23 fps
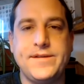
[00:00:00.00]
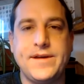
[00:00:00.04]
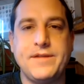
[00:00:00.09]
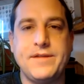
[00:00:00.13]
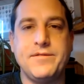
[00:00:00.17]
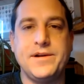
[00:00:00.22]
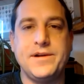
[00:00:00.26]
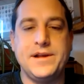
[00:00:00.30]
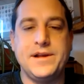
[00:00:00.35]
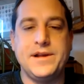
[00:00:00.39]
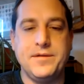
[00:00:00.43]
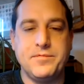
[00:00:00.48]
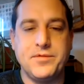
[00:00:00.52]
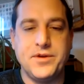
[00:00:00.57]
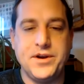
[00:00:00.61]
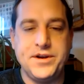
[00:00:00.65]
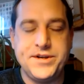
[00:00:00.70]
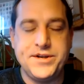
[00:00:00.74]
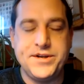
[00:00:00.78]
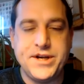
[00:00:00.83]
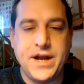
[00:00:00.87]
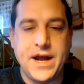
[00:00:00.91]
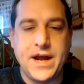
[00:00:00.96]
I really
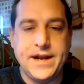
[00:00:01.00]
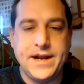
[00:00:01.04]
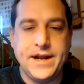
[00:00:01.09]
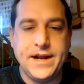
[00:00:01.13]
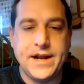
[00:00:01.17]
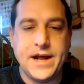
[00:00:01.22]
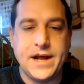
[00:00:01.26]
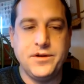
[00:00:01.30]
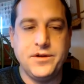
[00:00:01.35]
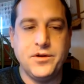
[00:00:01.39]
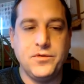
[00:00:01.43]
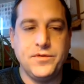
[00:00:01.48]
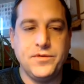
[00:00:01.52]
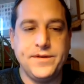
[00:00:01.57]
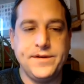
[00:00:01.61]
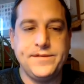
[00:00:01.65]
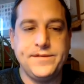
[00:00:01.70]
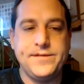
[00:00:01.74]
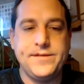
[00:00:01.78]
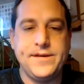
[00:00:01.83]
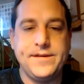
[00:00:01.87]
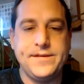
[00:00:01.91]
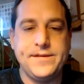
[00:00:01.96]
appreciate it. I know
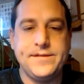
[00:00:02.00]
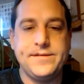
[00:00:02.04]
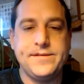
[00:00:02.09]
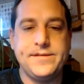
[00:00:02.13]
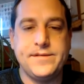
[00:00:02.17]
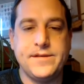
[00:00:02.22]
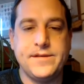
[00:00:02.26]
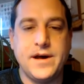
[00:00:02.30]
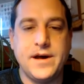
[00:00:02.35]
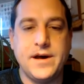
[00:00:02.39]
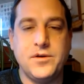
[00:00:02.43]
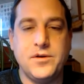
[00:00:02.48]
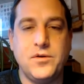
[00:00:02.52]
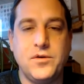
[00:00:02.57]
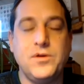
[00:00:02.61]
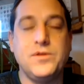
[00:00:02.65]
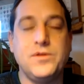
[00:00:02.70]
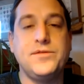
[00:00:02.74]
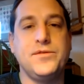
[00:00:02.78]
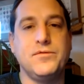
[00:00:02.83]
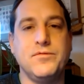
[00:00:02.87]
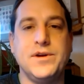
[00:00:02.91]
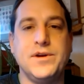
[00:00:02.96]
this is
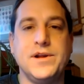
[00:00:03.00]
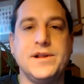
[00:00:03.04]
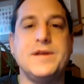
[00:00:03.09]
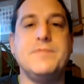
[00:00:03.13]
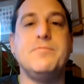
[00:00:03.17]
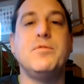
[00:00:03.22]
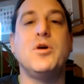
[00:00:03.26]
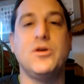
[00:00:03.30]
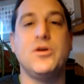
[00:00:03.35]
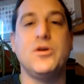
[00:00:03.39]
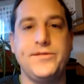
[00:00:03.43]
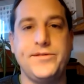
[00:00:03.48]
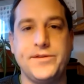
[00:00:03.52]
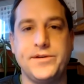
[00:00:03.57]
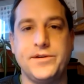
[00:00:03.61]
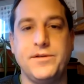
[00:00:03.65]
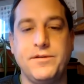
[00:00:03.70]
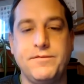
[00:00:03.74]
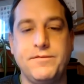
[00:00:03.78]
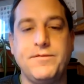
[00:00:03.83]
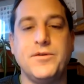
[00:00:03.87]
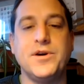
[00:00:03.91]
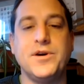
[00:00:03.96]
also really
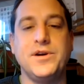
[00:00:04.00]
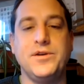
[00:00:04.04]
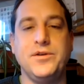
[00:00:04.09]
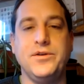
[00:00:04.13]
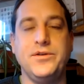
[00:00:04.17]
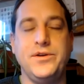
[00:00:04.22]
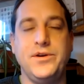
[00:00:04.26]
personal for you.